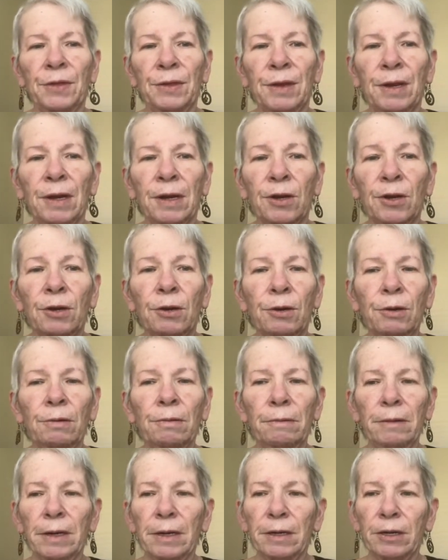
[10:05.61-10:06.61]
the
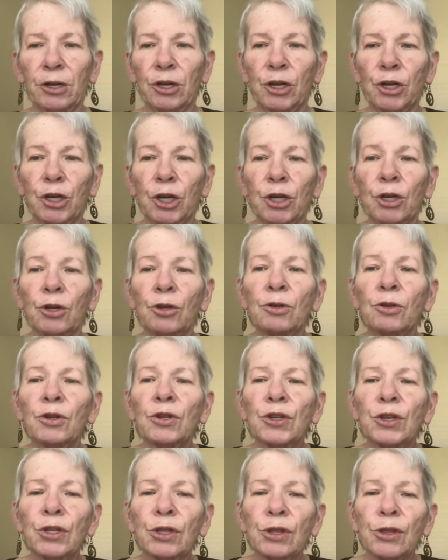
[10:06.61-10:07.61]
courage to
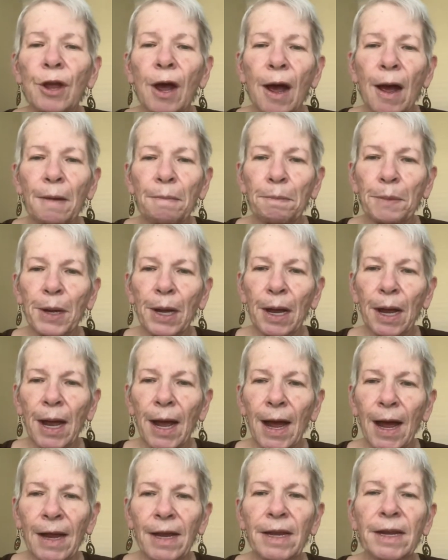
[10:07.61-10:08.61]
stop
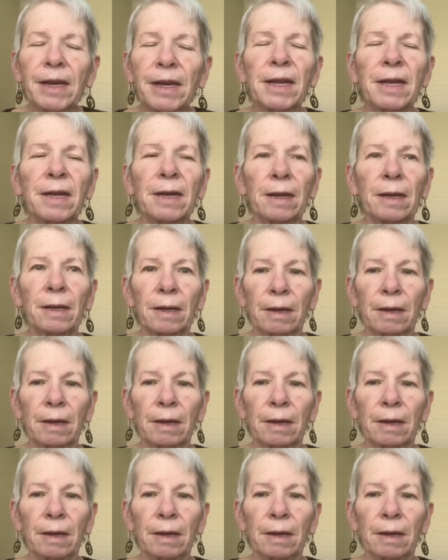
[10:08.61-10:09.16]
hiding,